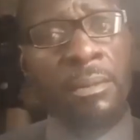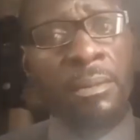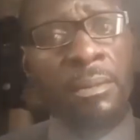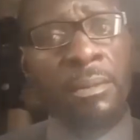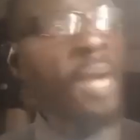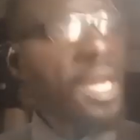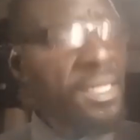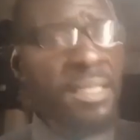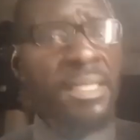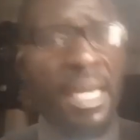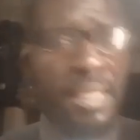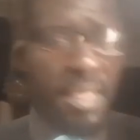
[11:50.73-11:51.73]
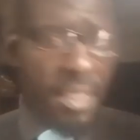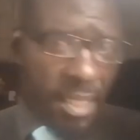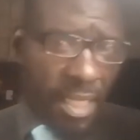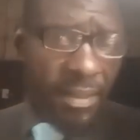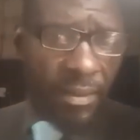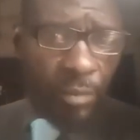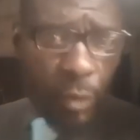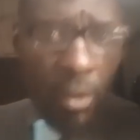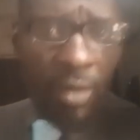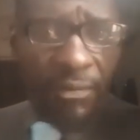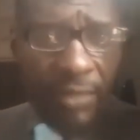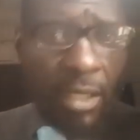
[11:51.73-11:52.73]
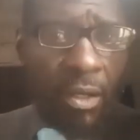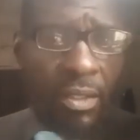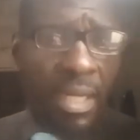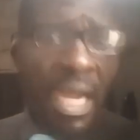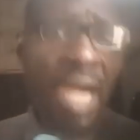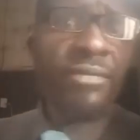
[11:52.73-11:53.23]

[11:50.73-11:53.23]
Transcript: Why is it that the Guinness Book of Record have